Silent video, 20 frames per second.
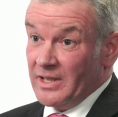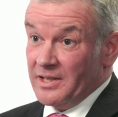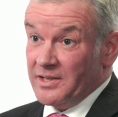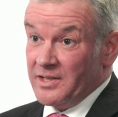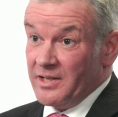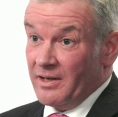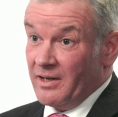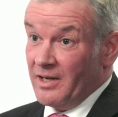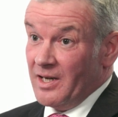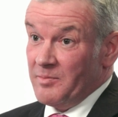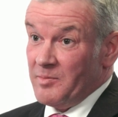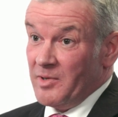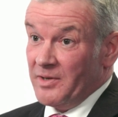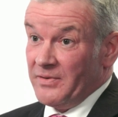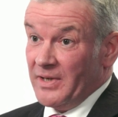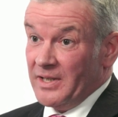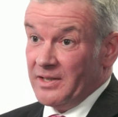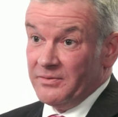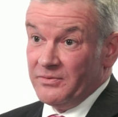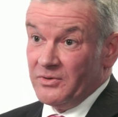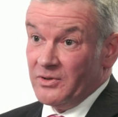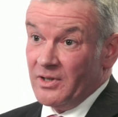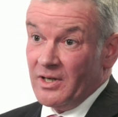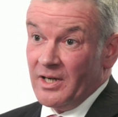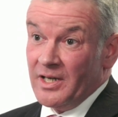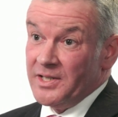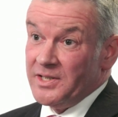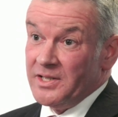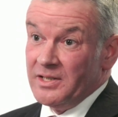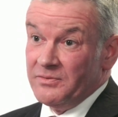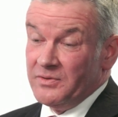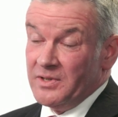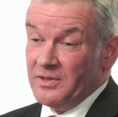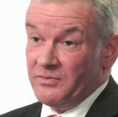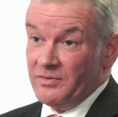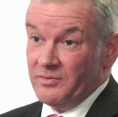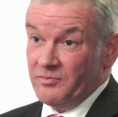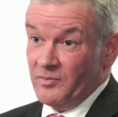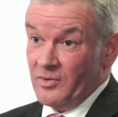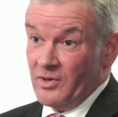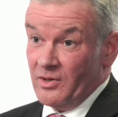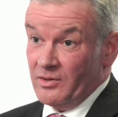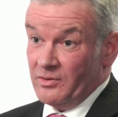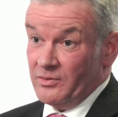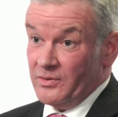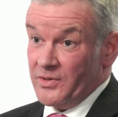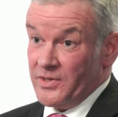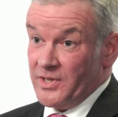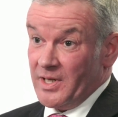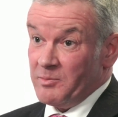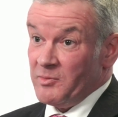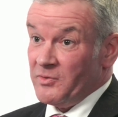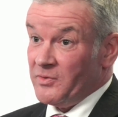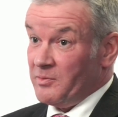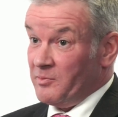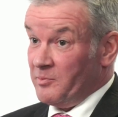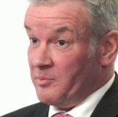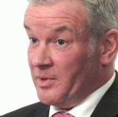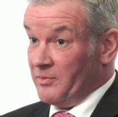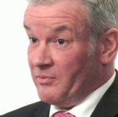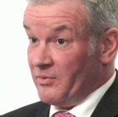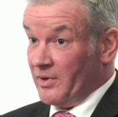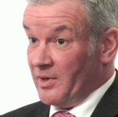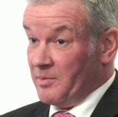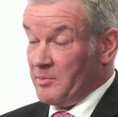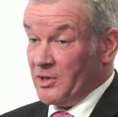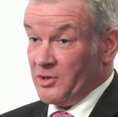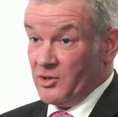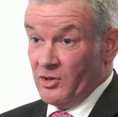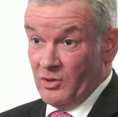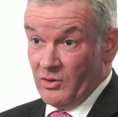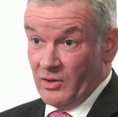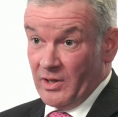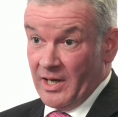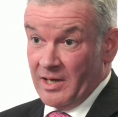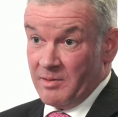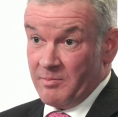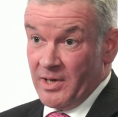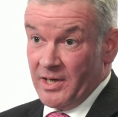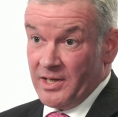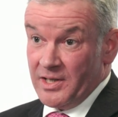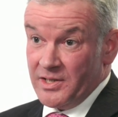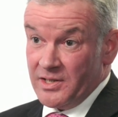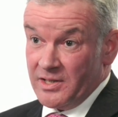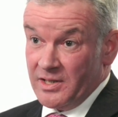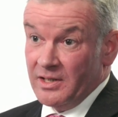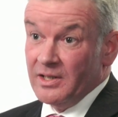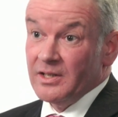that time, I've had a variety of different roles. Some of them have been very much UK-based.